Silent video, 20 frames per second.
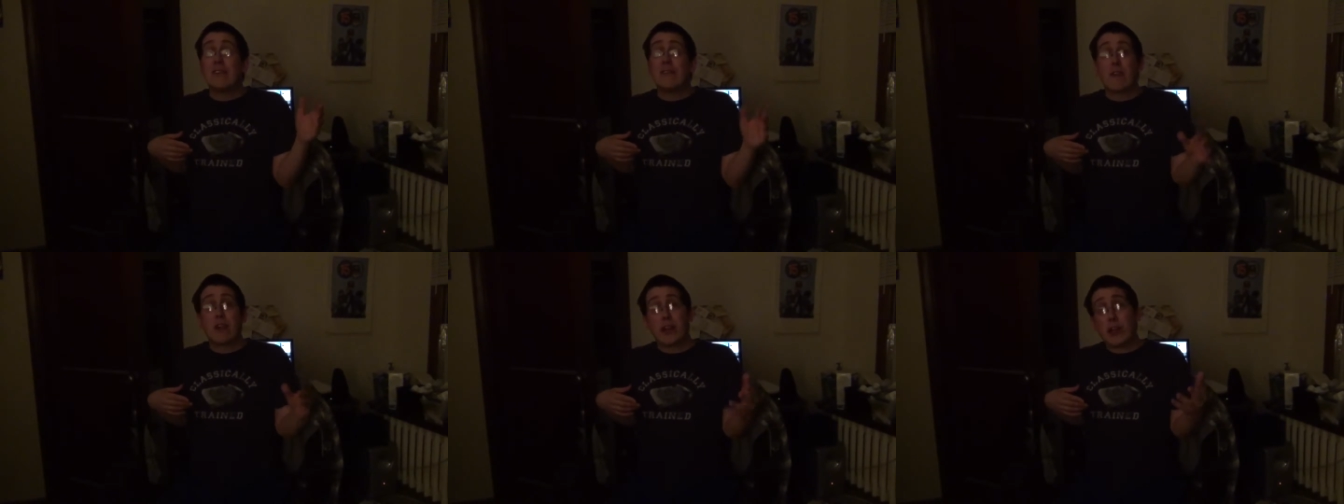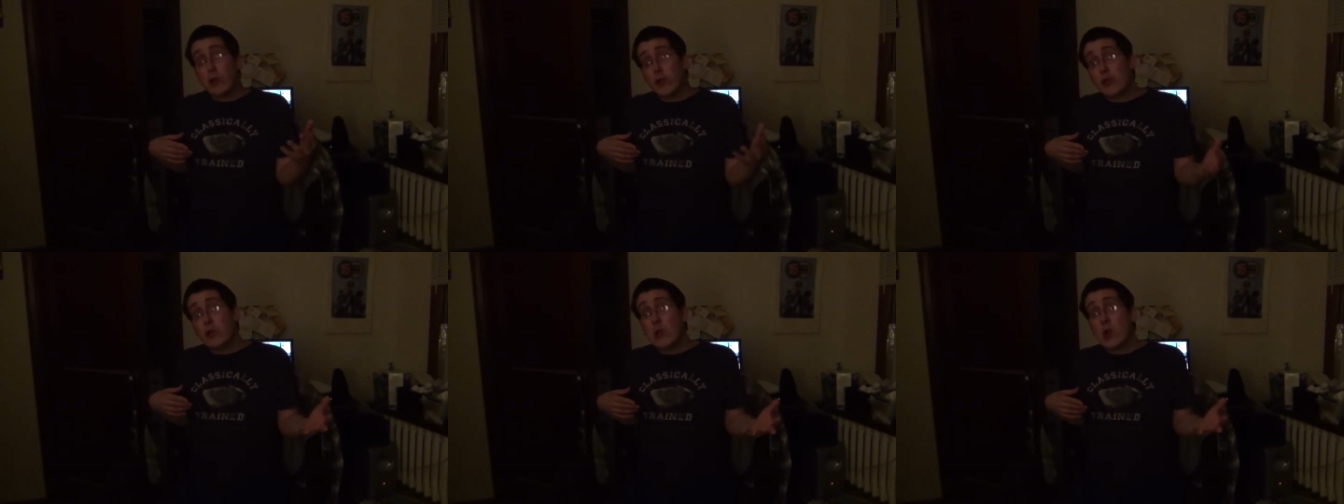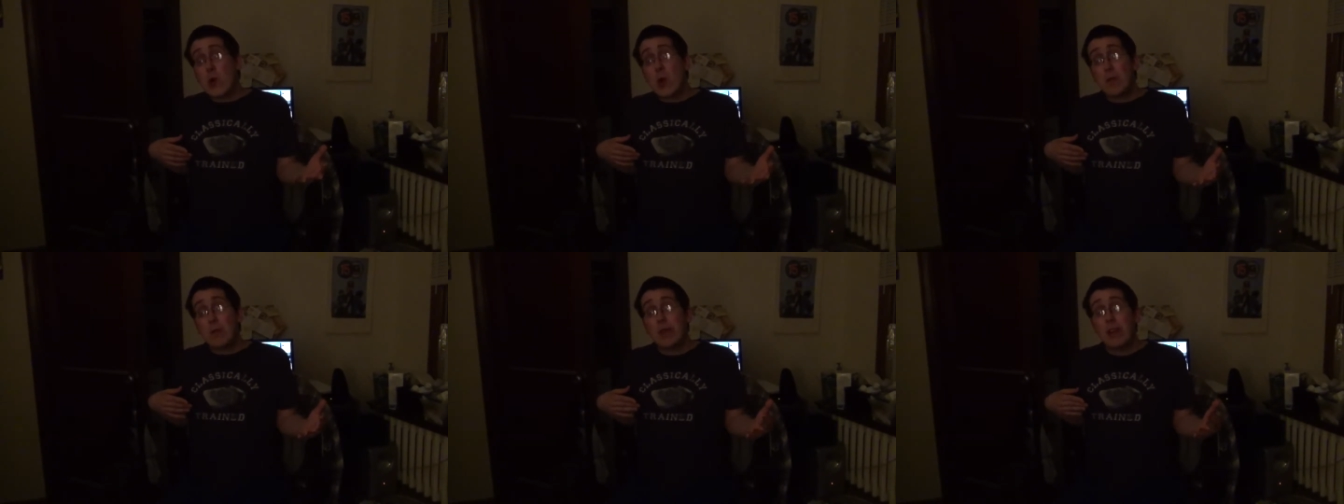for
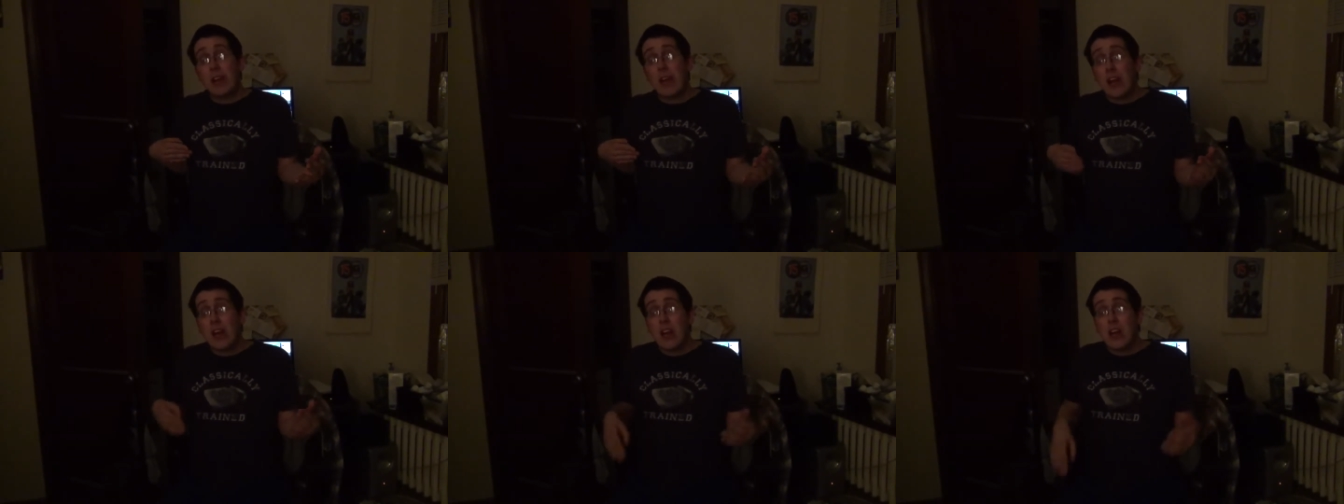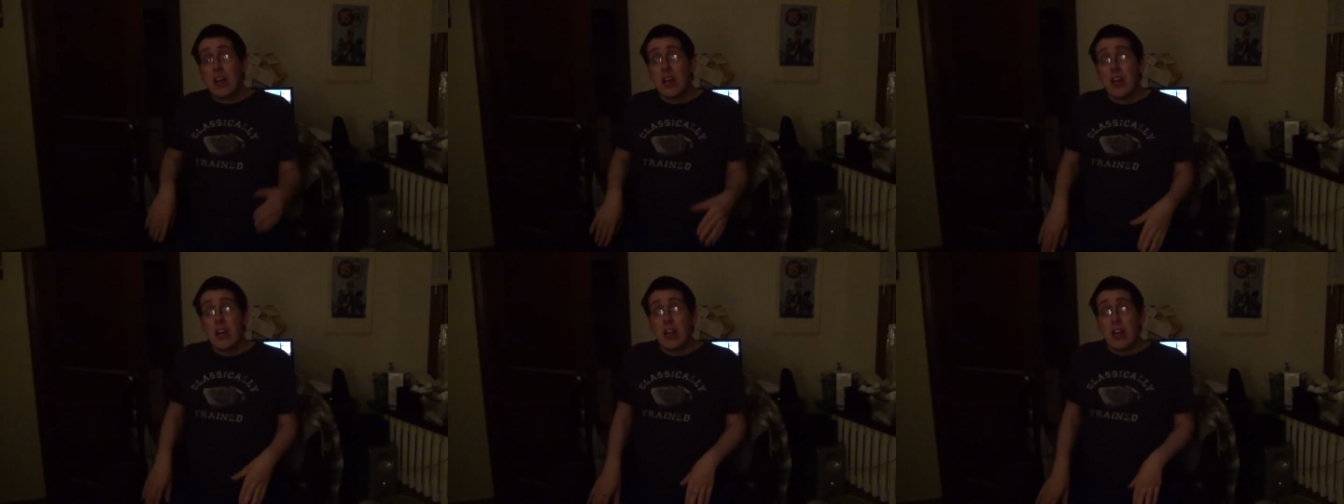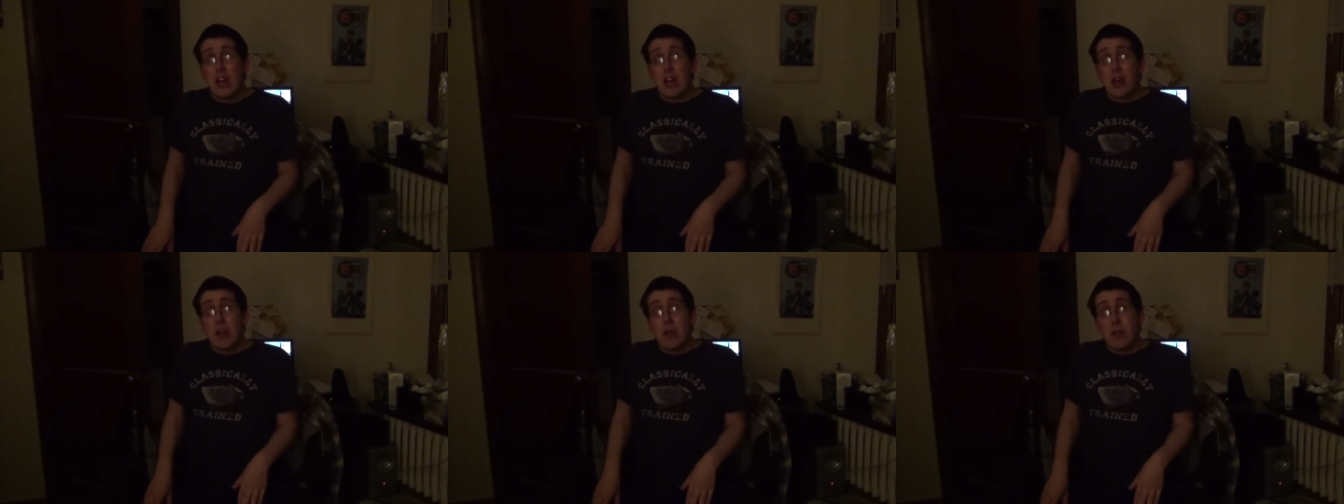YouTube.
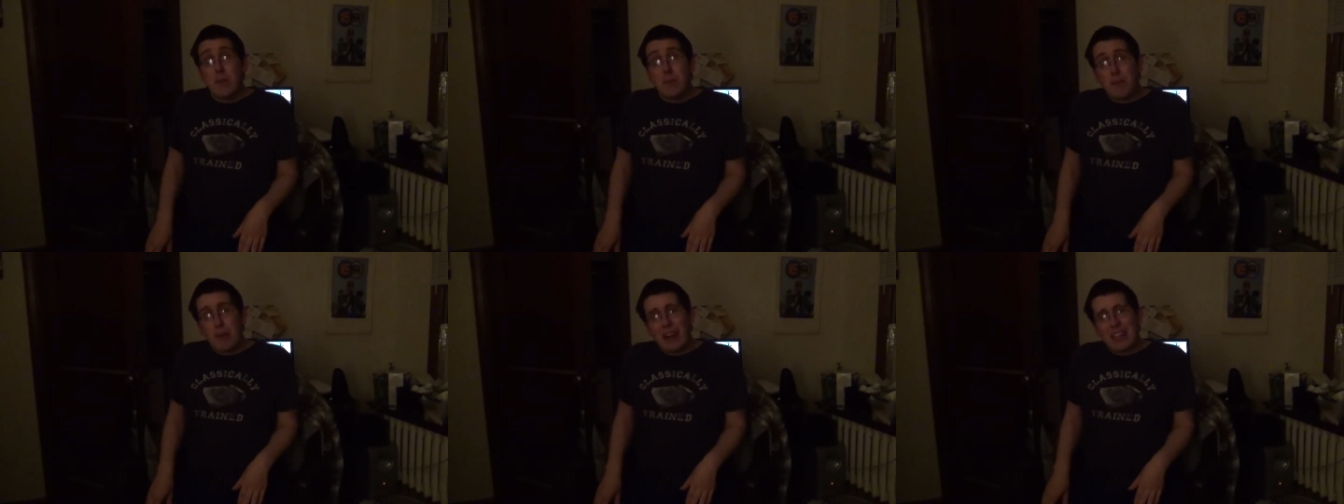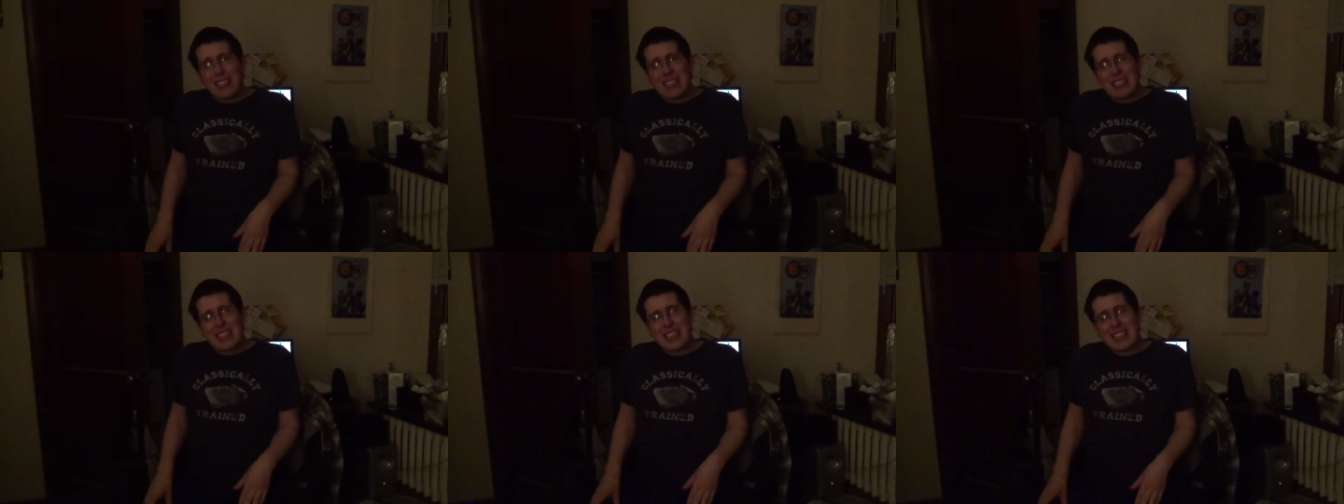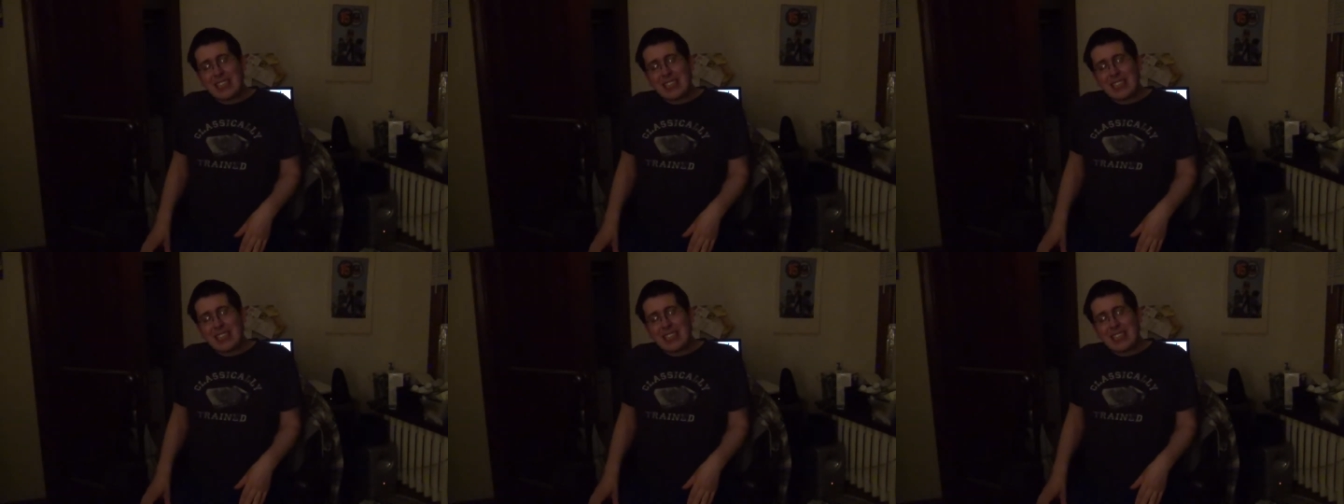But